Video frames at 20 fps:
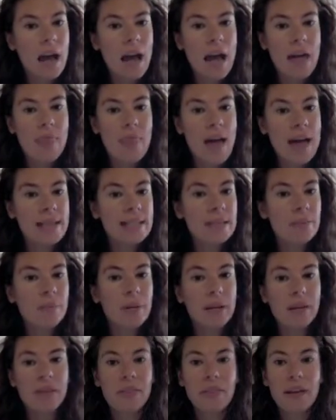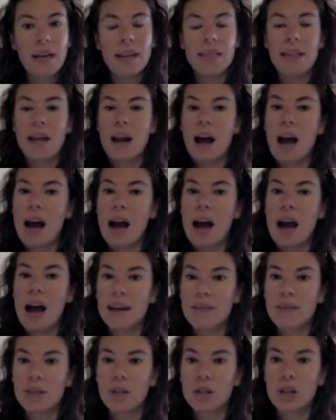And that's a big thing that I
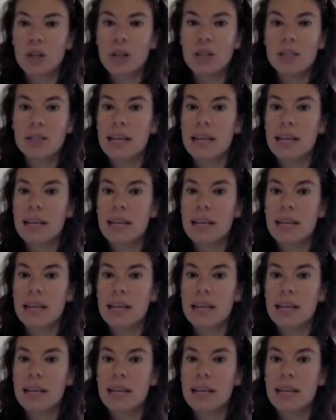have learned,